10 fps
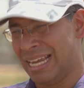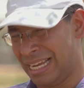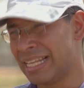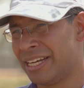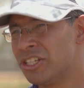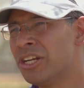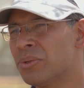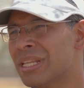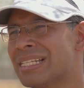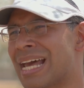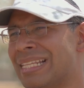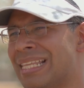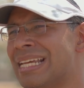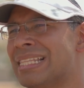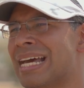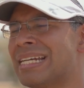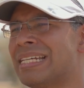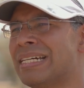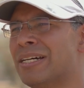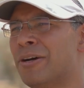In addition to this, I think
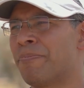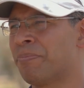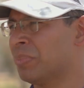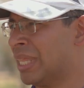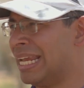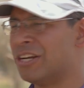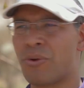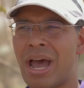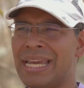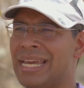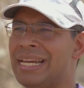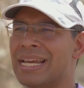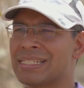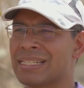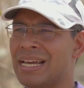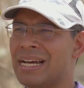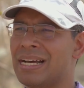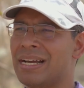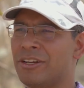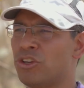that in dry areas,
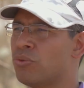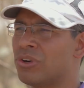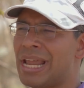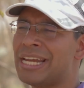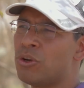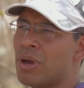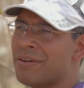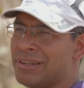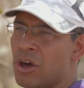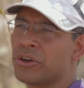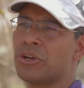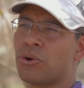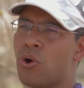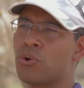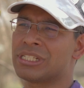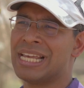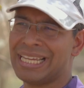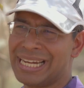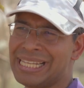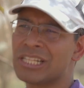you would like to have along your roads,
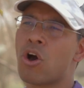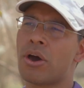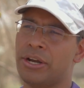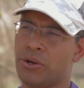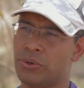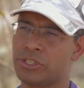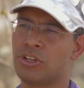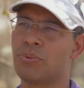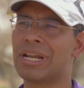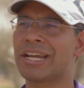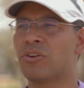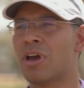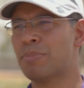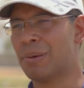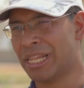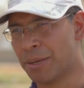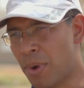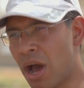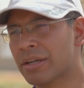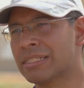green corridors. You would like to have public
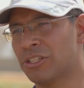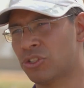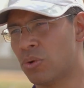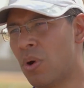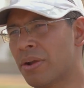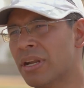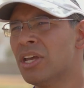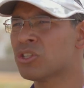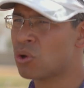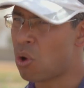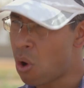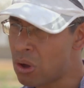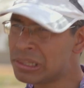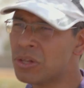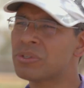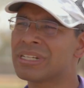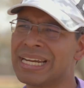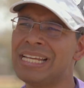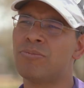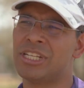parks and so on. So all those
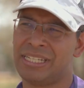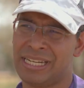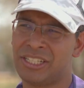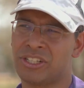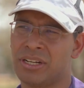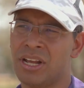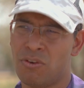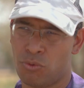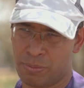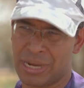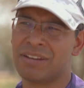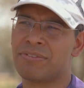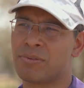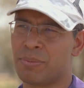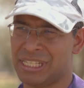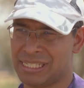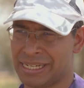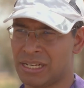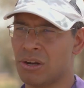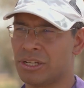green vegetation would benefit from this
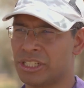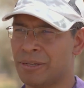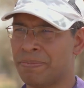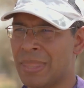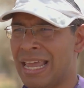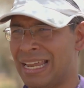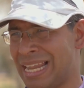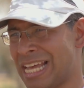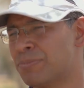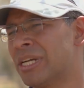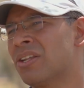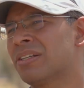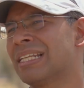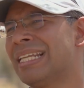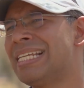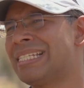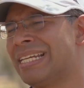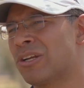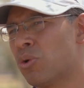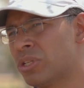technology. And last but not the least,
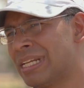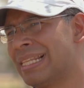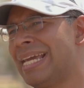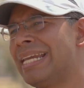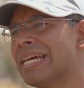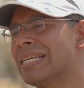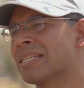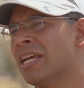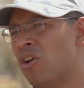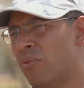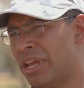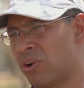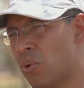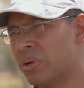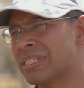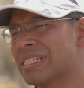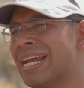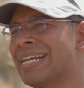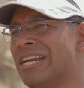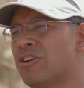in coastal areas where roads
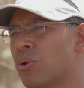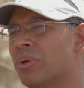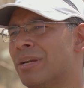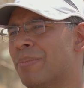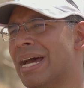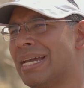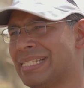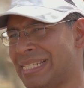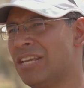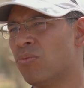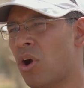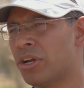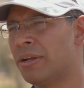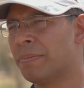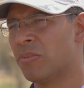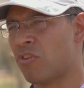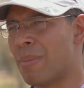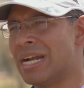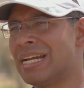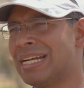get intruded by seawater
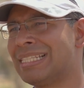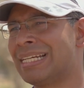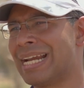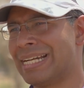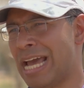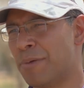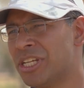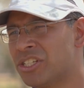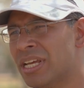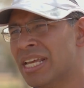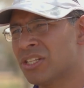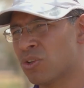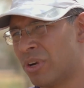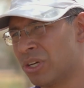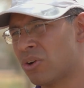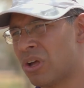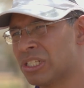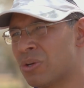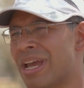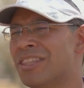from underneath and get damaged, so one could
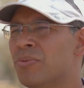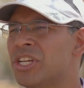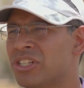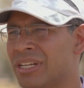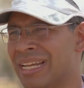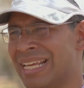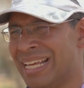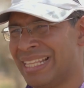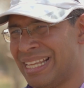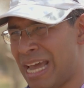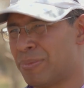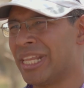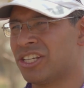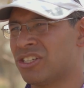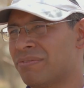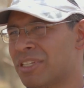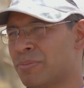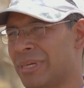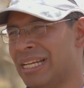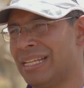also envision the application of
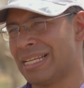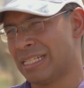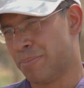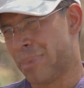this material as a